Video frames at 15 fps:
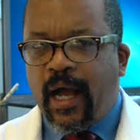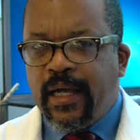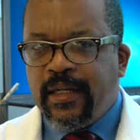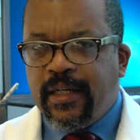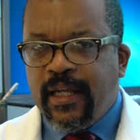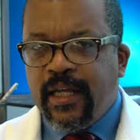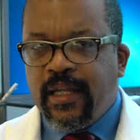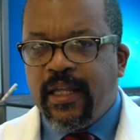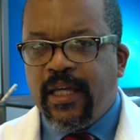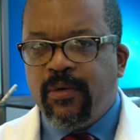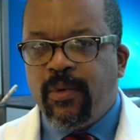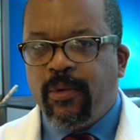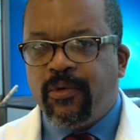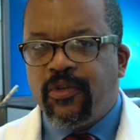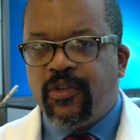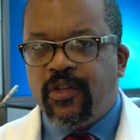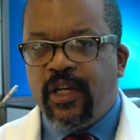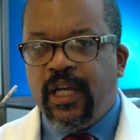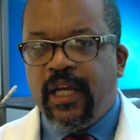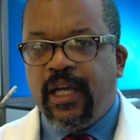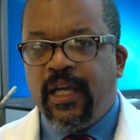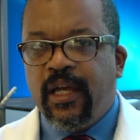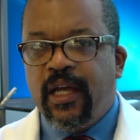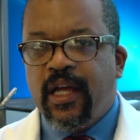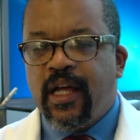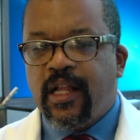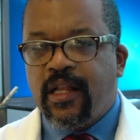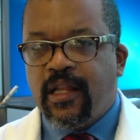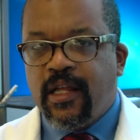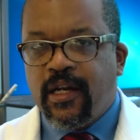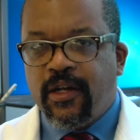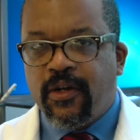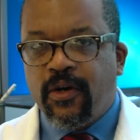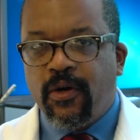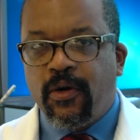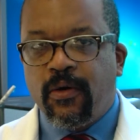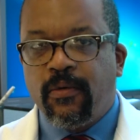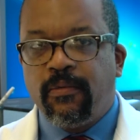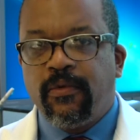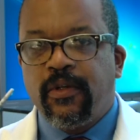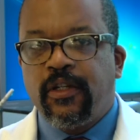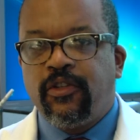ideally, we will see clinical,